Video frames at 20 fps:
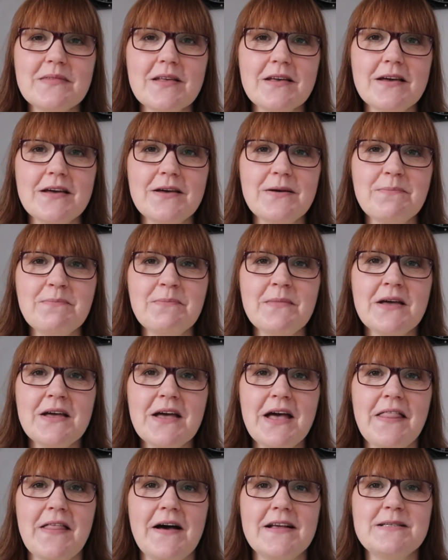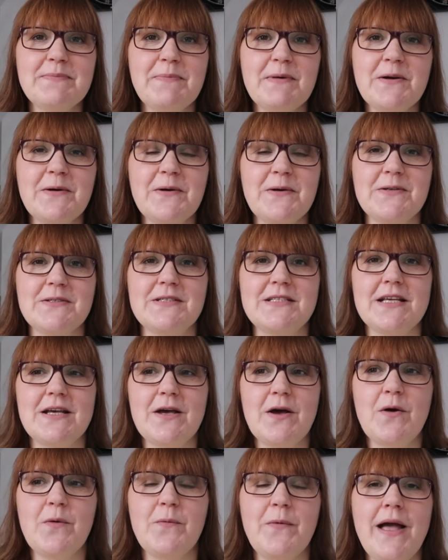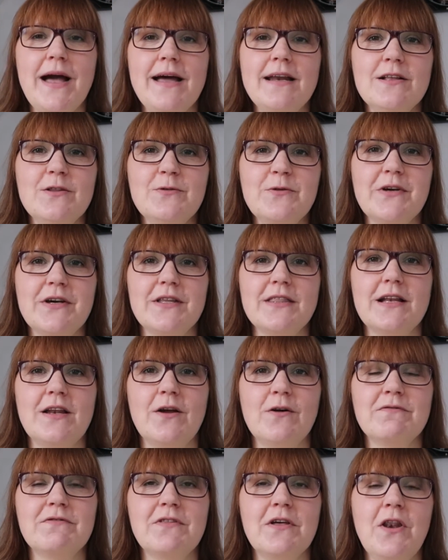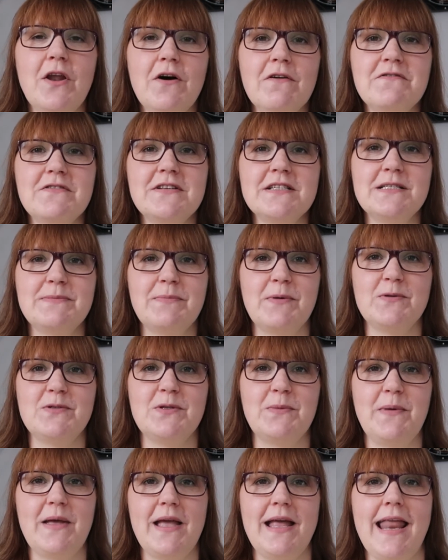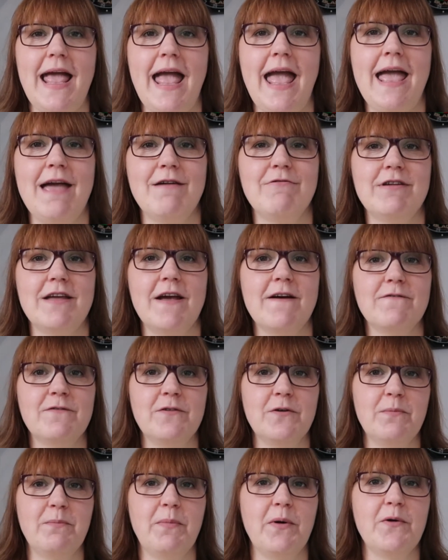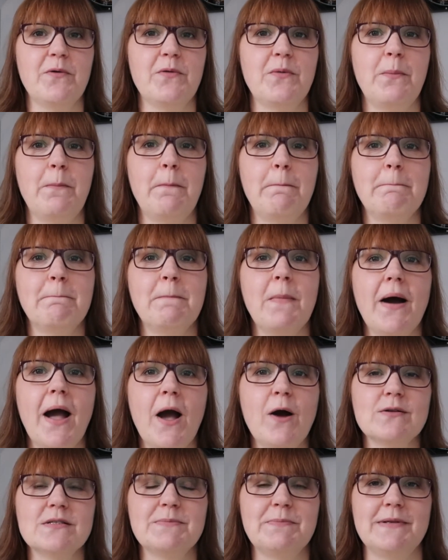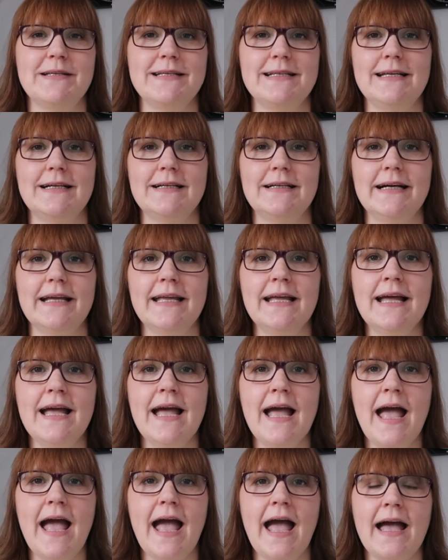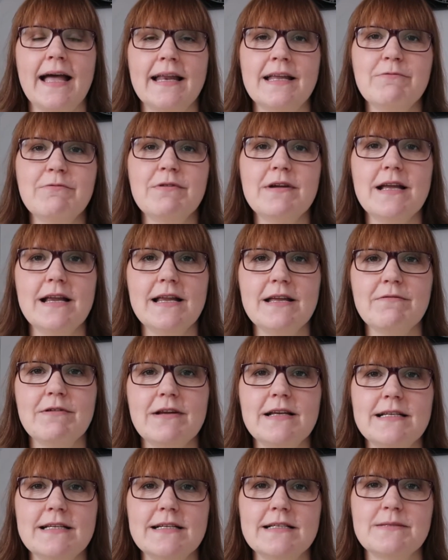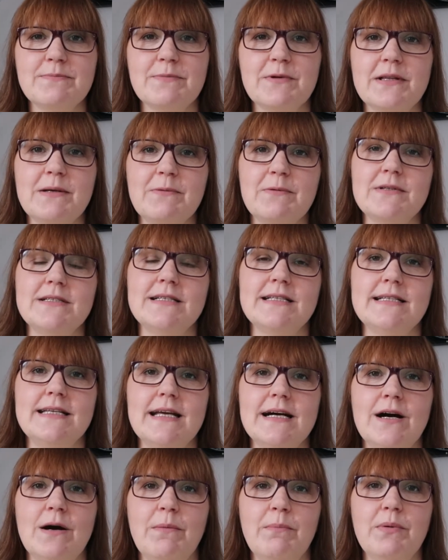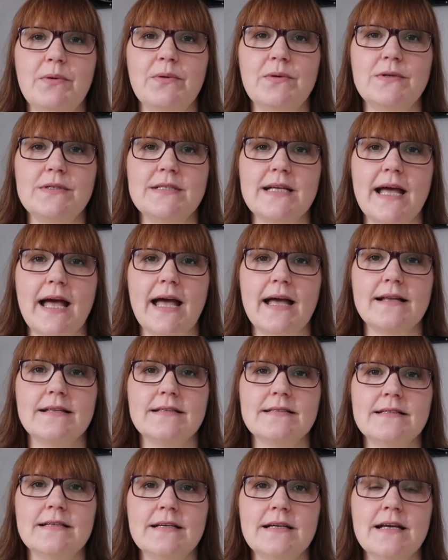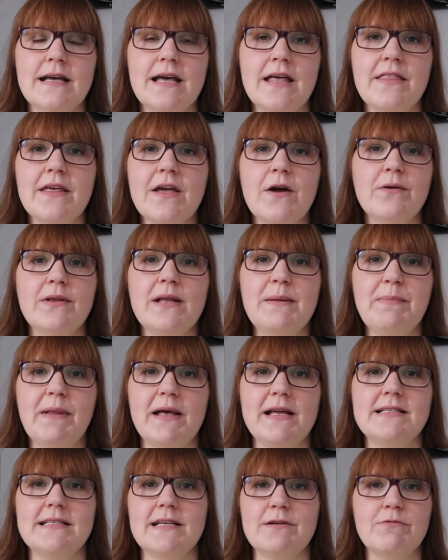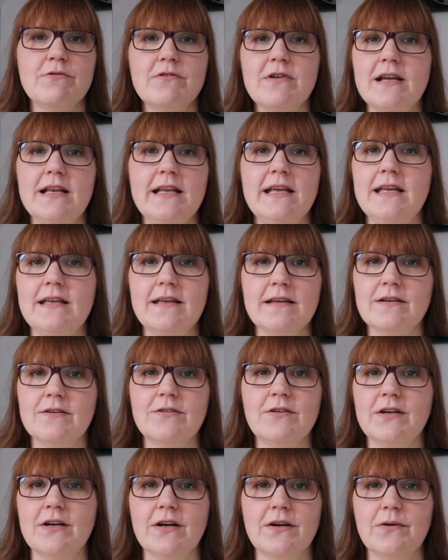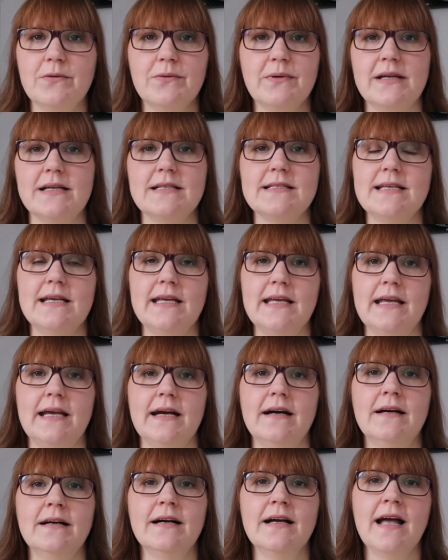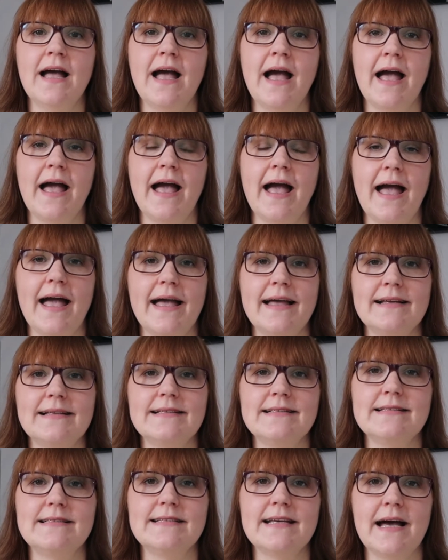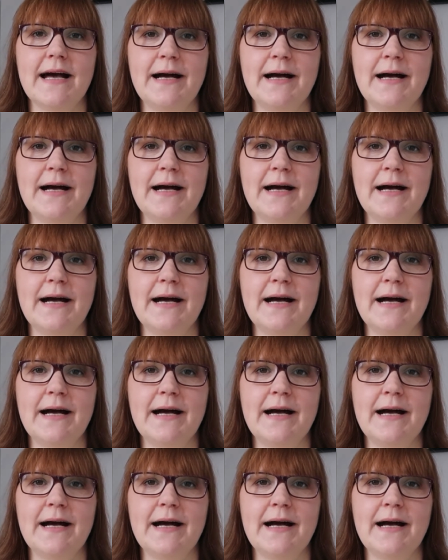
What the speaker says: and that's because we had a look at the loft. The loft is supposed to be an area for both my husband and I, and he really desperately wanted a dartboard, and the only place it really could go is here. And